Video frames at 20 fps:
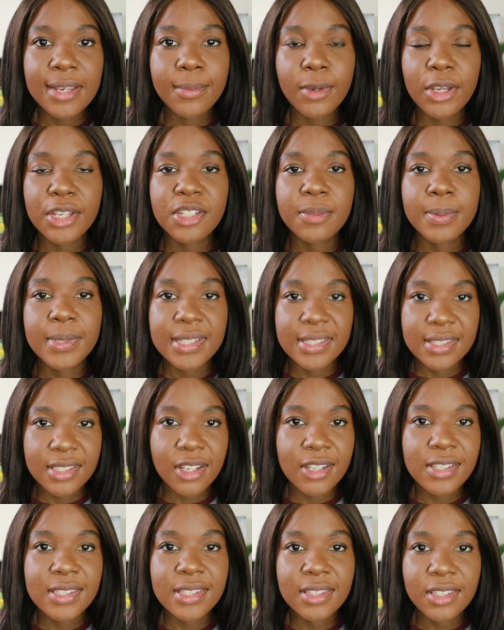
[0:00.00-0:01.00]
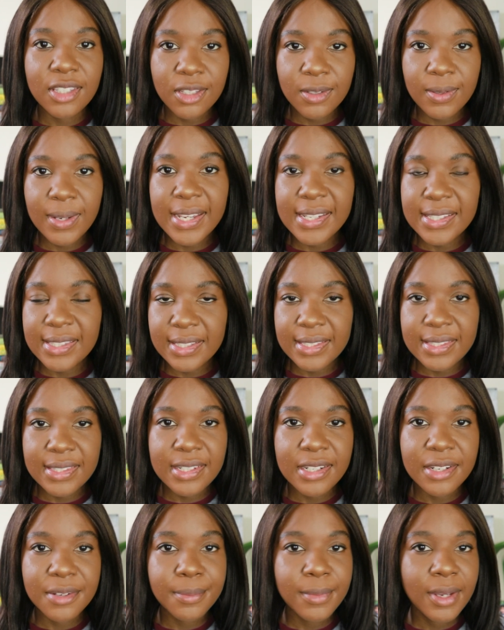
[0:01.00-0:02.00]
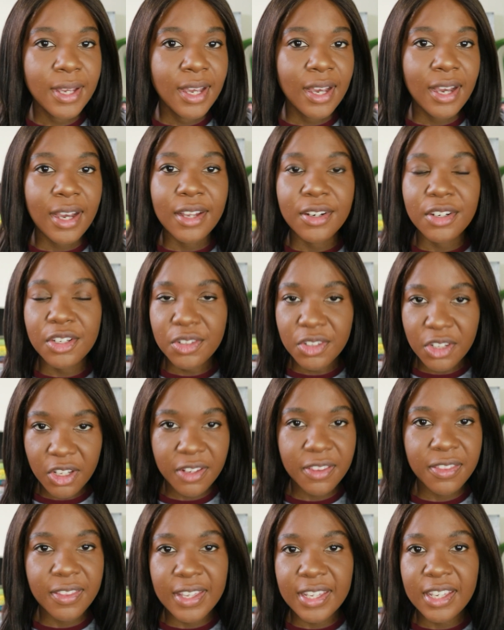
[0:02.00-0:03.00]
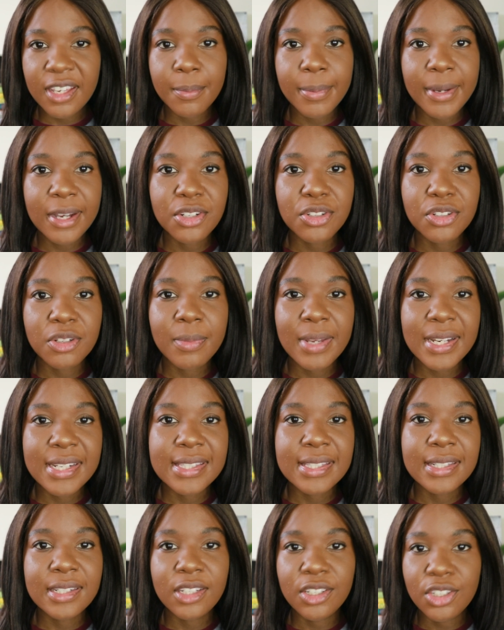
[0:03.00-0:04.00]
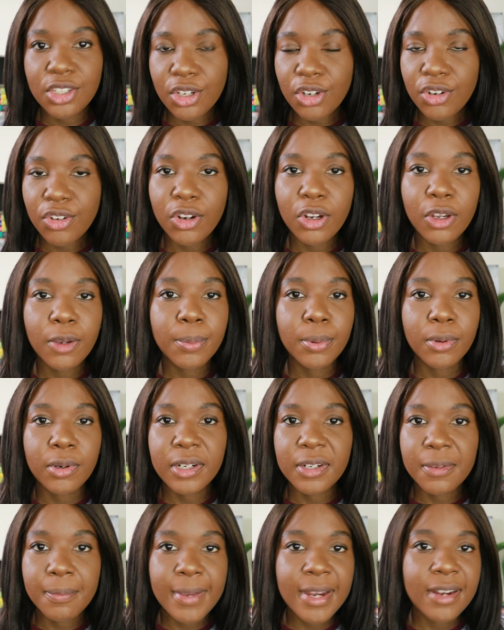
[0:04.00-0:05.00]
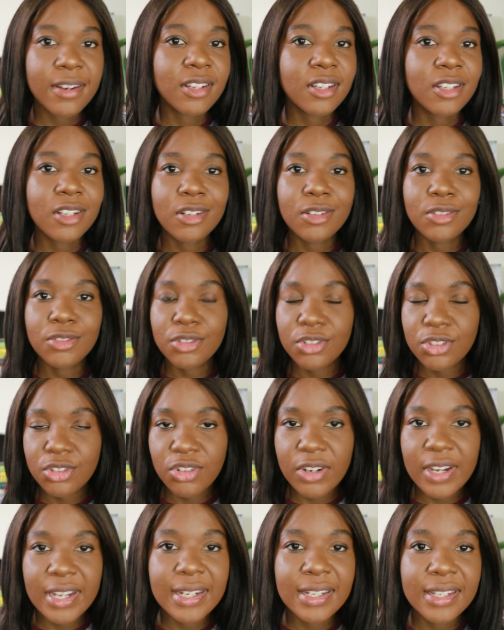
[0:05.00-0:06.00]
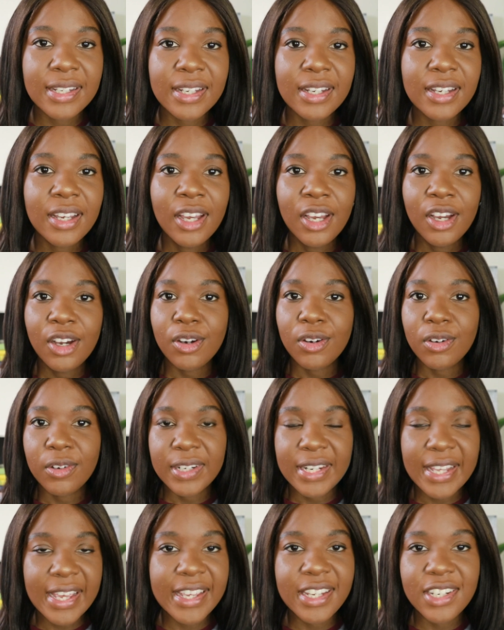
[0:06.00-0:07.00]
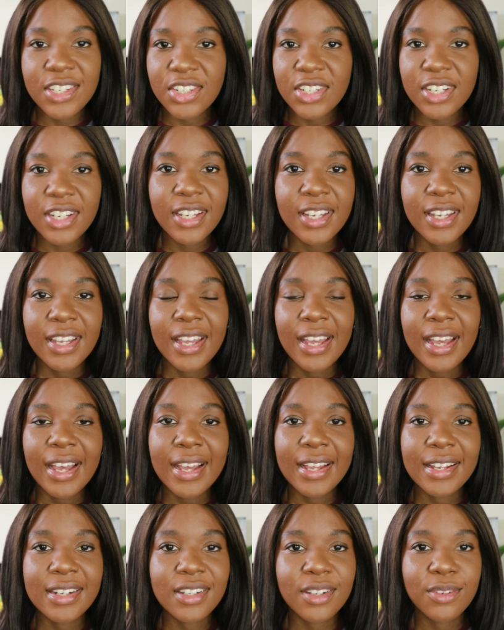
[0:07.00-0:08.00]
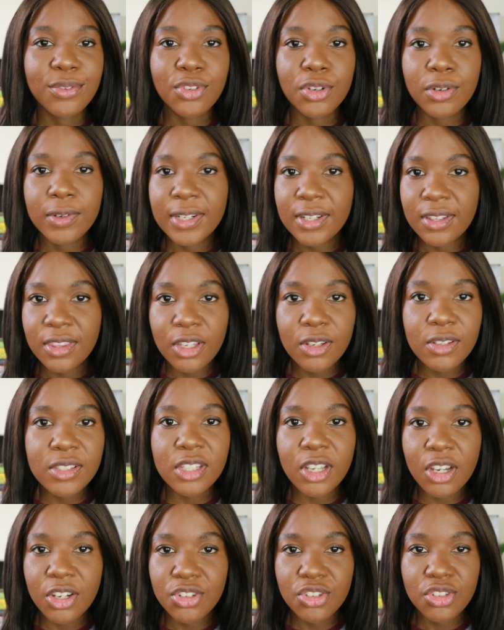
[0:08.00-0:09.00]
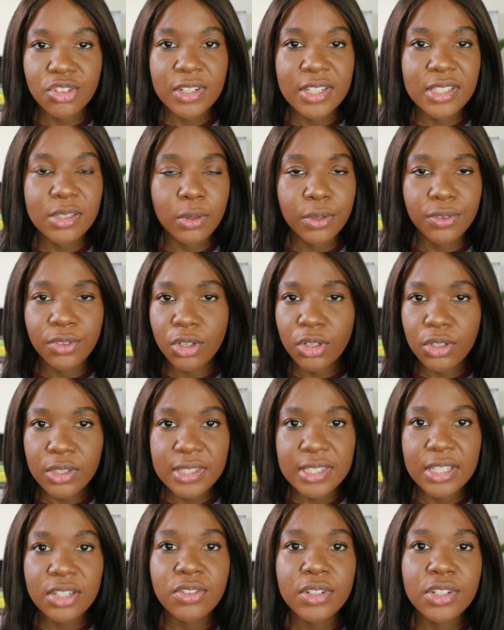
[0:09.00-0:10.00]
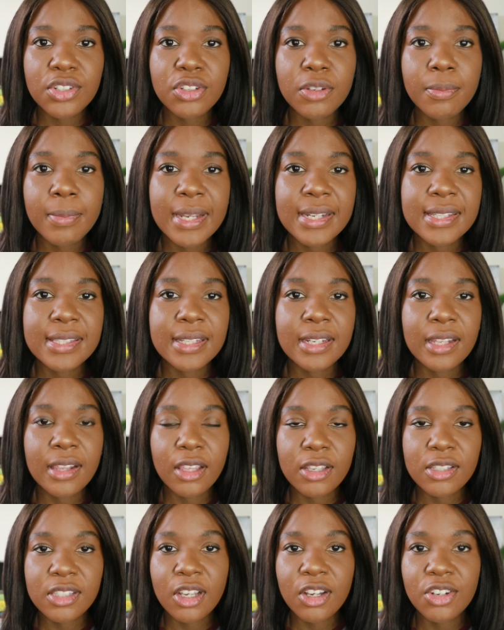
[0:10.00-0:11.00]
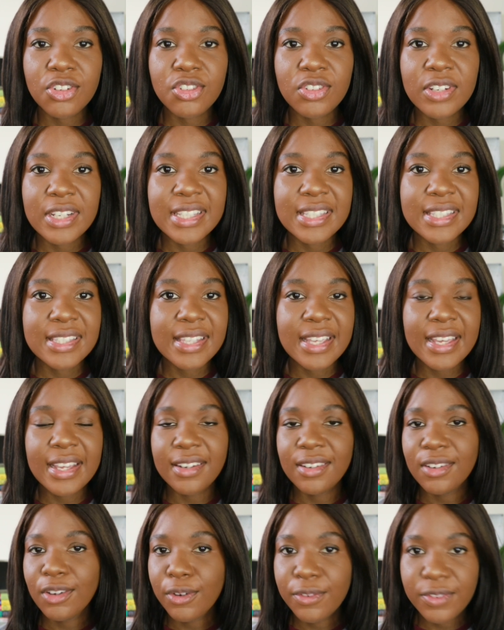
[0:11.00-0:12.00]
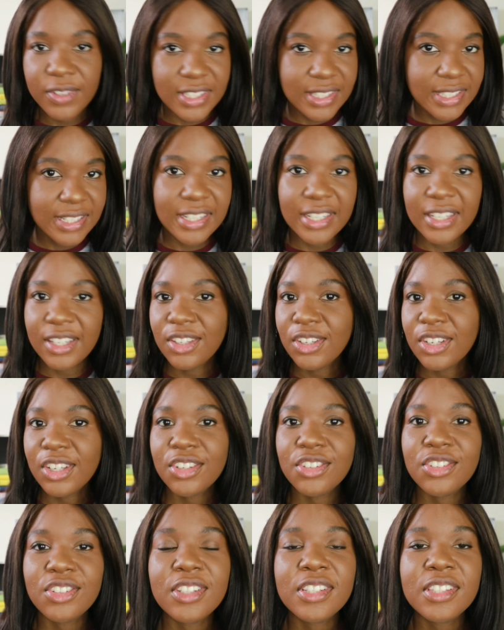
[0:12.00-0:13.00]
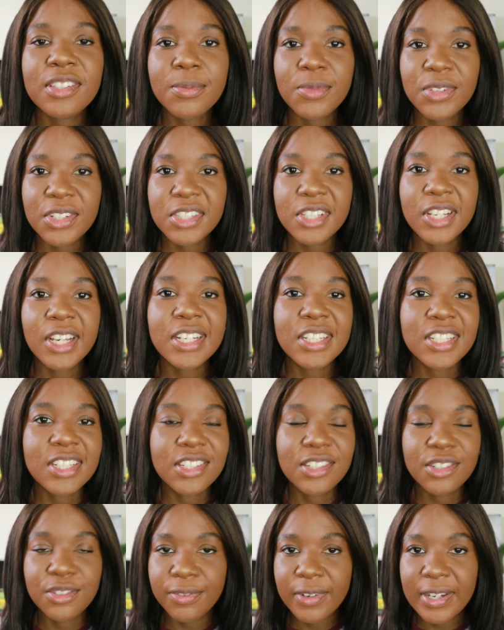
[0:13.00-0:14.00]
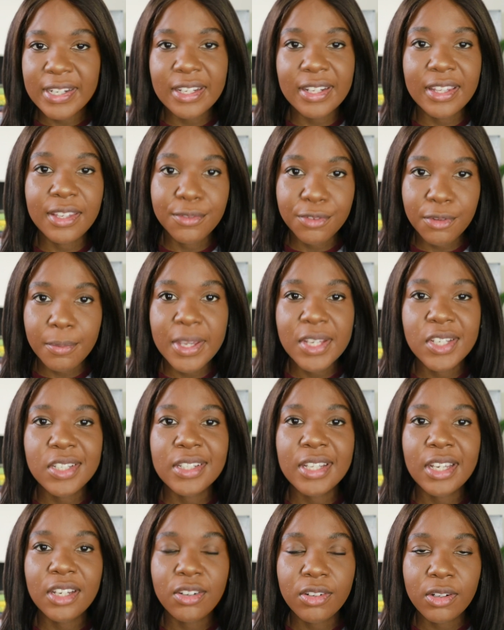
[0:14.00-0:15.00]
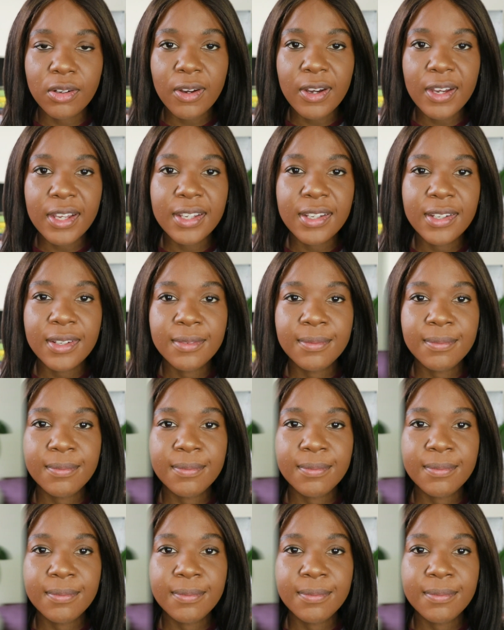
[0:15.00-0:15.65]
I'm going to be discussing the UK system. I know nothing about doing medicine in Europe or in America or in Australia or in Asia. And if you're in those countries or if you're considering doing medicine in those countries, then obviously you can do some research and you'll find out the information that you require.